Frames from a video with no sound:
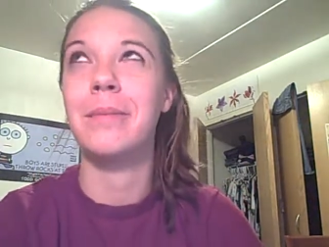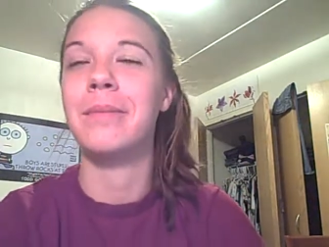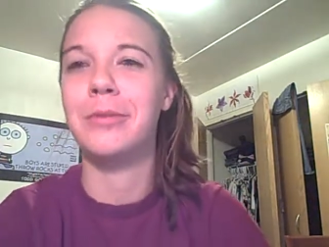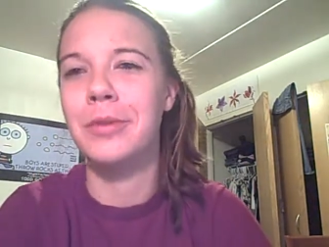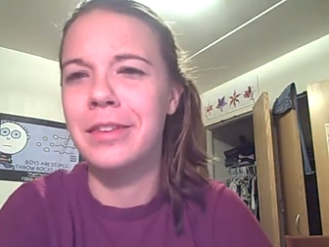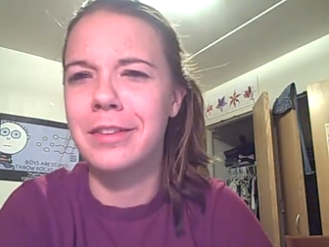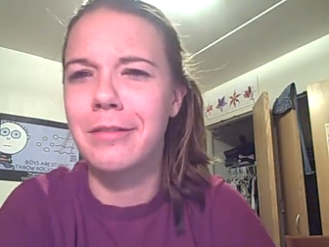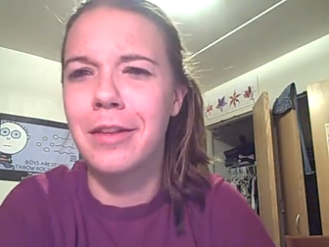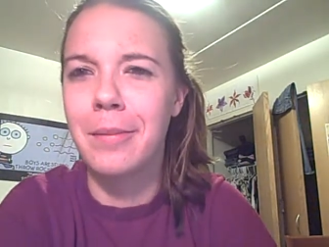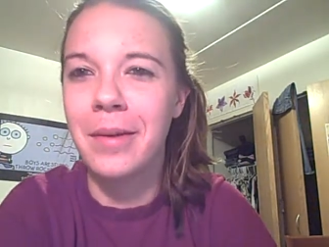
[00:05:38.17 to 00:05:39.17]
I'm doing this
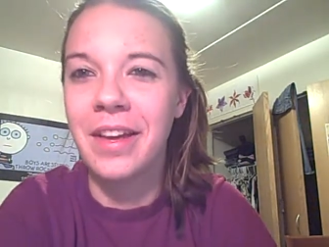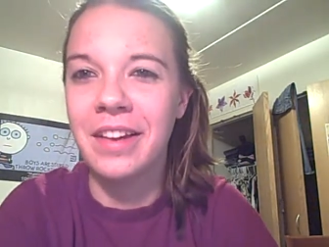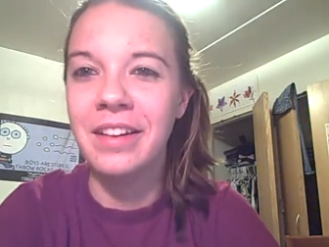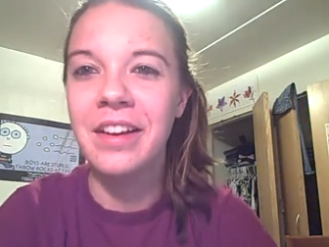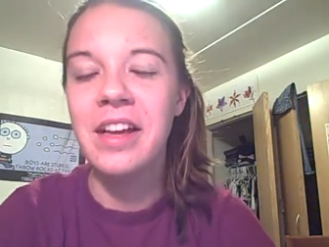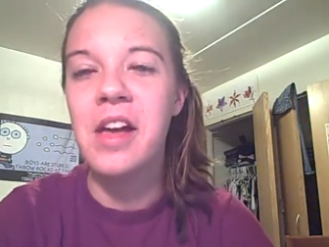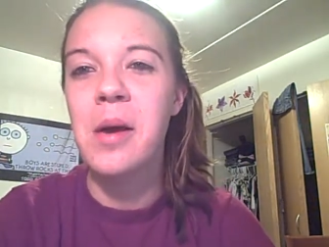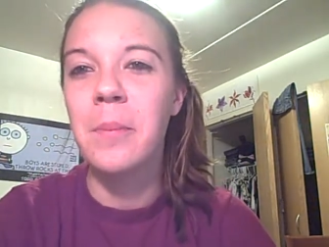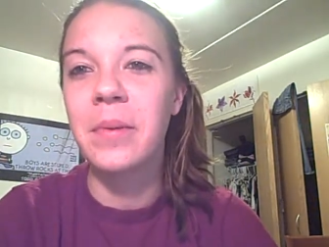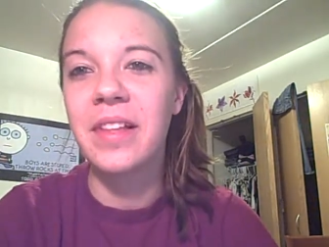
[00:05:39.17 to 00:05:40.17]
off the top of my head.
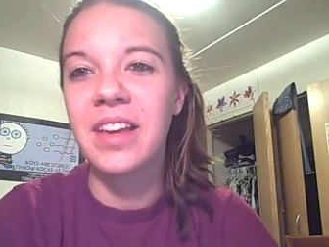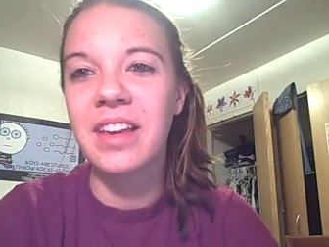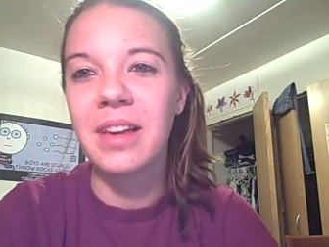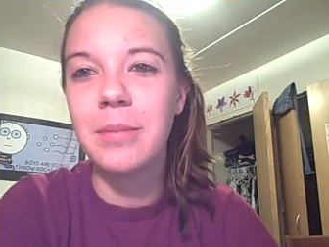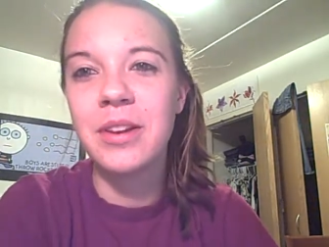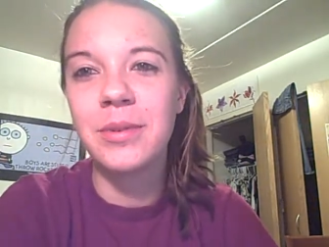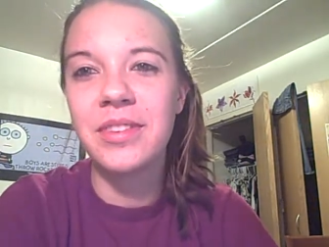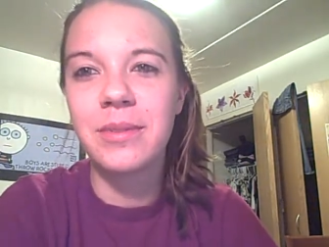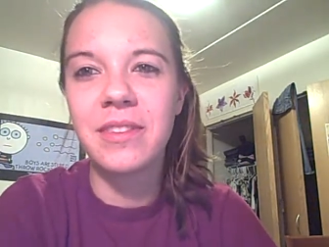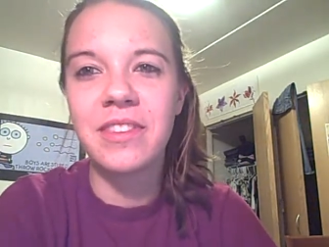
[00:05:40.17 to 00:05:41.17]
But like, I mean, it
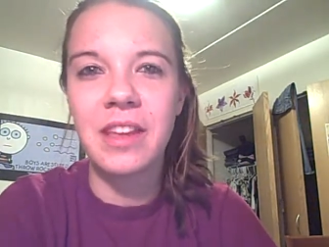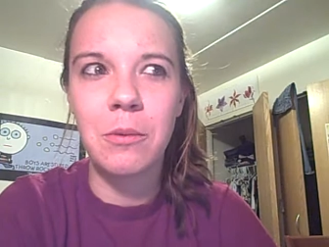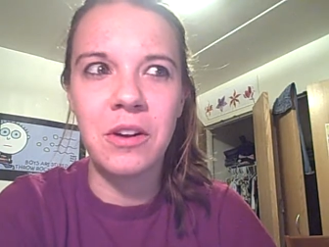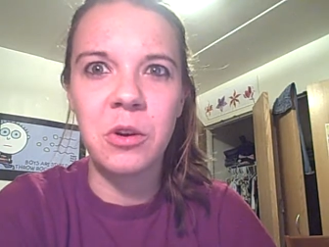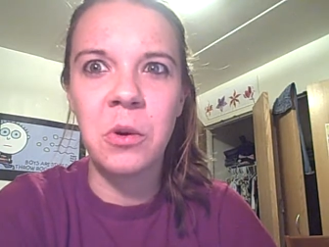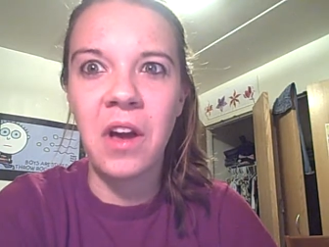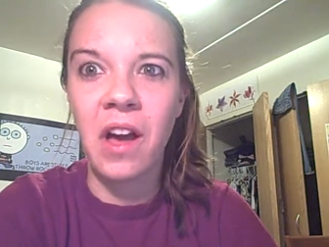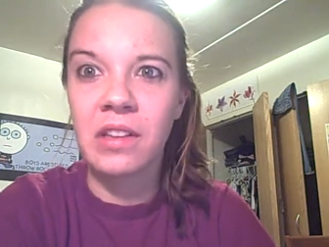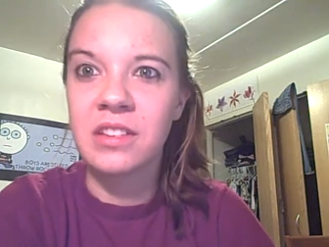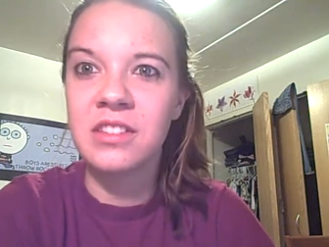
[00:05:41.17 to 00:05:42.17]
was since like what Cook
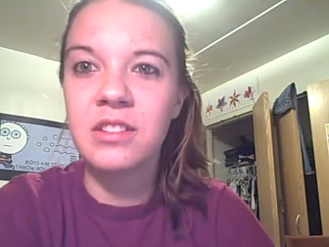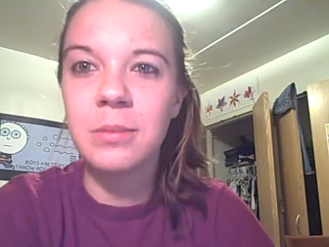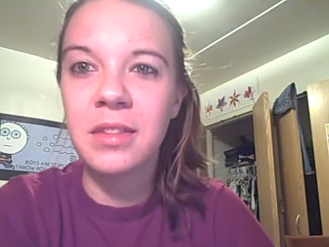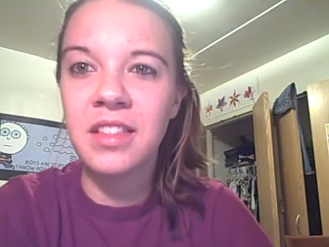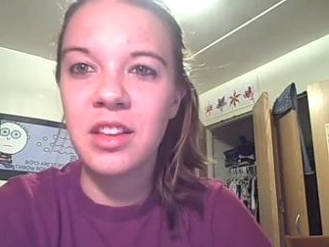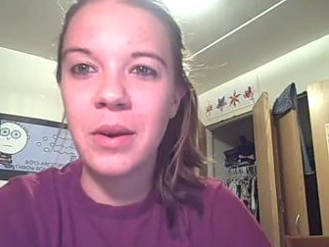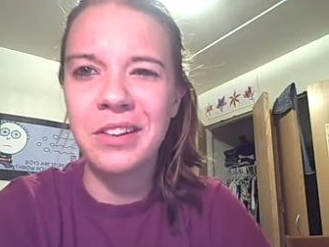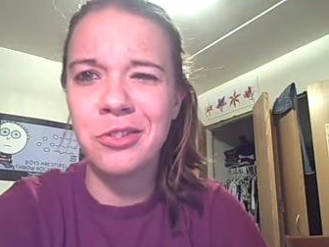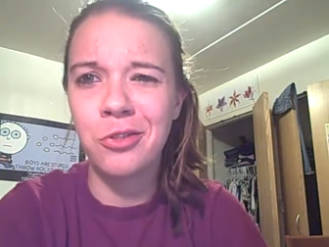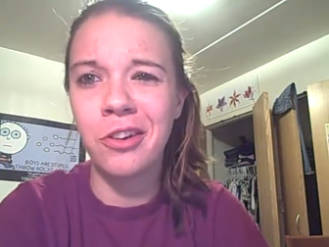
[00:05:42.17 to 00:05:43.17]
Islands or something that you
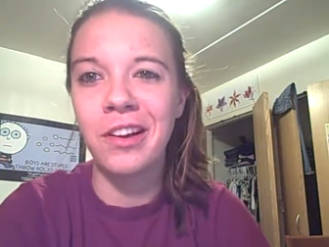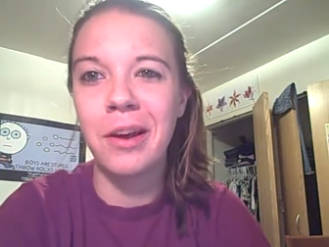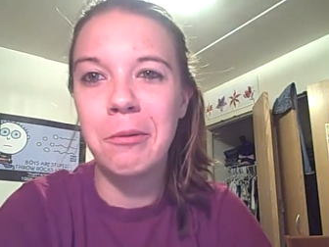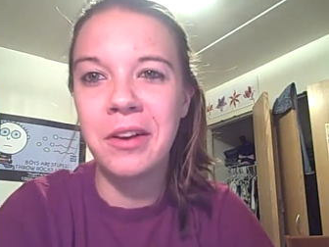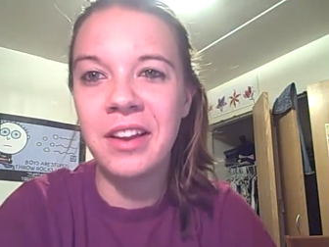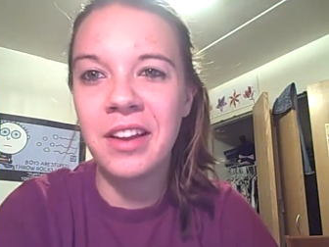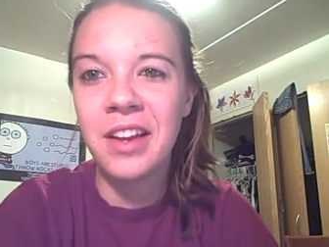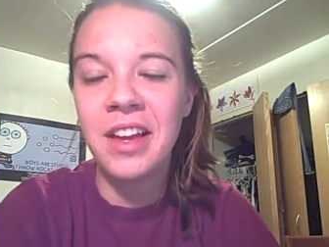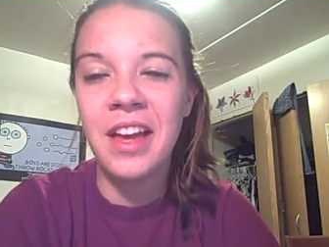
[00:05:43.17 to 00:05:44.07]
had a strong guy winning.